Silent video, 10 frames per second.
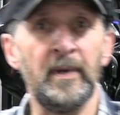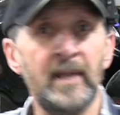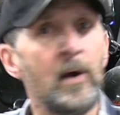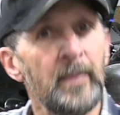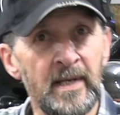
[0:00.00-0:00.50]
it.
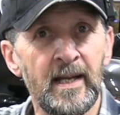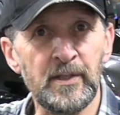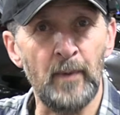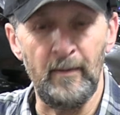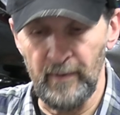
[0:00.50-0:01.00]
That'll be
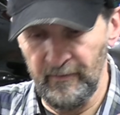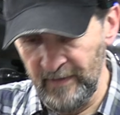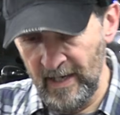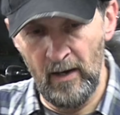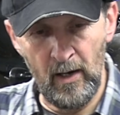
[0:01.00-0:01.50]
next one, but
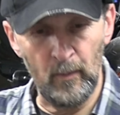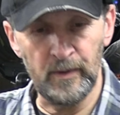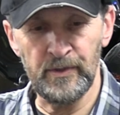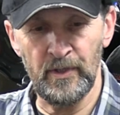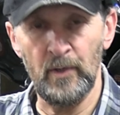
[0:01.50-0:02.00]
for now I
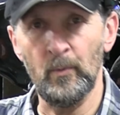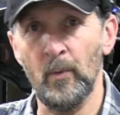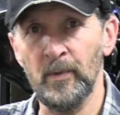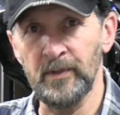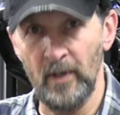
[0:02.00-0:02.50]
want to show you
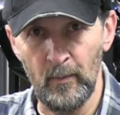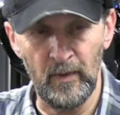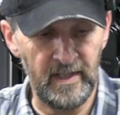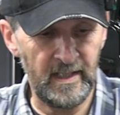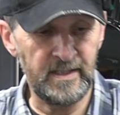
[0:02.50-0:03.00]
what we're doing
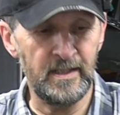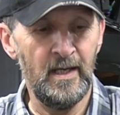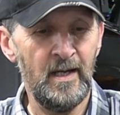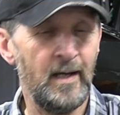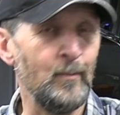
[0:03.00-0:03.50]
with this
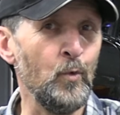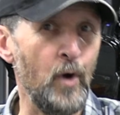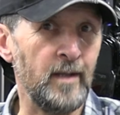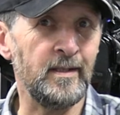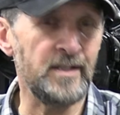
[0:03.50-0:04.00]
and
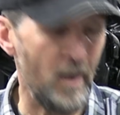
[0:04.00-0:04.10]
why this